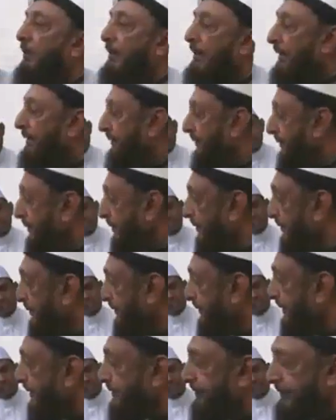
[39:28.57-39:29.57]
Well, let's
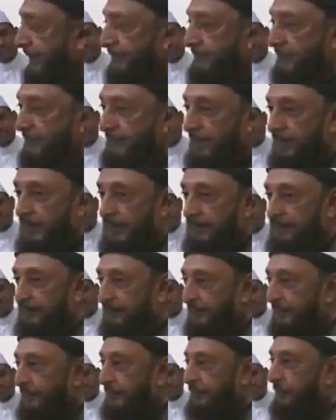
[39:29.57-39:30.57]
use these 7
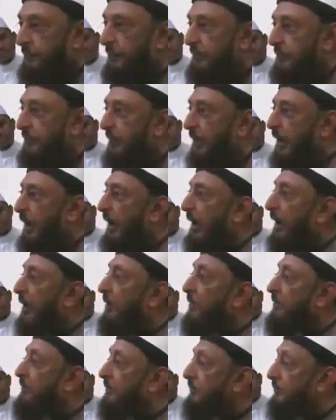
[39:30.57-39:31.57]
minutes to show you
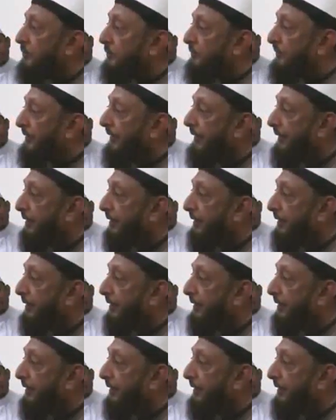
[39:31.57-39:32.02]
how do you